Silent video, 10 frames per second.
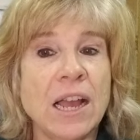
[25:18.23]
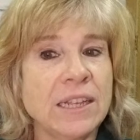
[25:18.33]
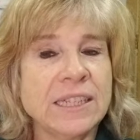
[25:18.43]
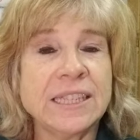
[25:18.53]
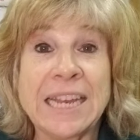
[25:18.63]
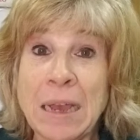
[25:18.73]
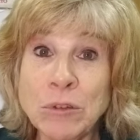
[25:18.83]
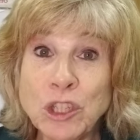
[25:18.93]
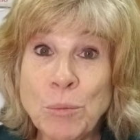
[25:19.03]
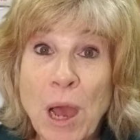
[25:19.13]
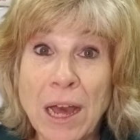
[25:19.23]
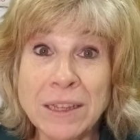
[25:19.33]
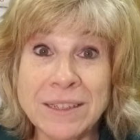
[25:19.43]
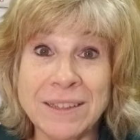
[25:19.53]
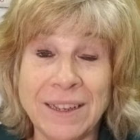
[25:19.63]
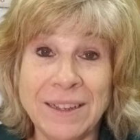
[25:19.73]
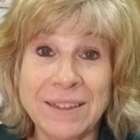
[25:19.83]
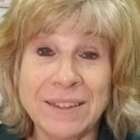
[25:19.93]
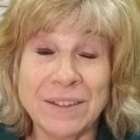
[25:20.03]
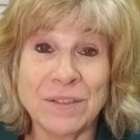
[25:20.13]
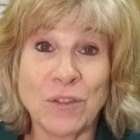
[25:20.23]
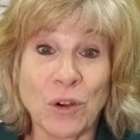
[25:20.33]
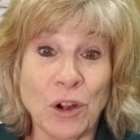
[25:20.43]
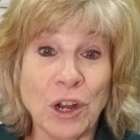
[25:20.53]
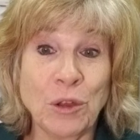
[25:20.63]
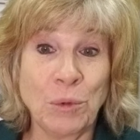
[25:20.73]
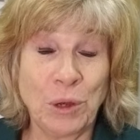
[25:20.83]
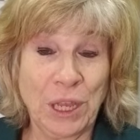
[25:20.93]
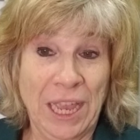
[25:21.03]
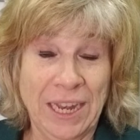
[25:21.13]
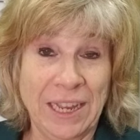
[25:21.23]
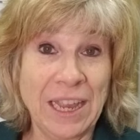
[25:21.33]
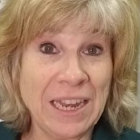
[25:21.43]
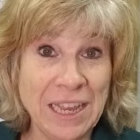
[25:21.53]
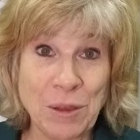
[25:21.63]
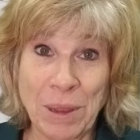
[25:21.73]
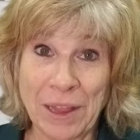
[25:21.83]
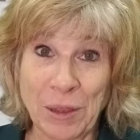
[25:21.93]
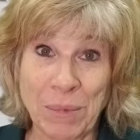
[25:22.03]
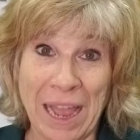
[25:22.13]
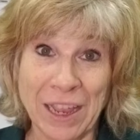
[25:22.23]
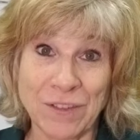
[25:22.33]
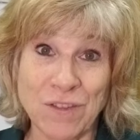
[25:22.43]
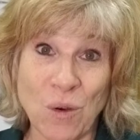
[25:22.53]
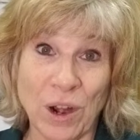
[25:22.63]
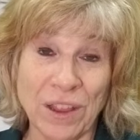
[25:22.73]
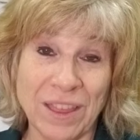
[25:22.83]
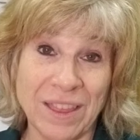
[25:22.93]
Establish a policy for communicating and emailing back and forth.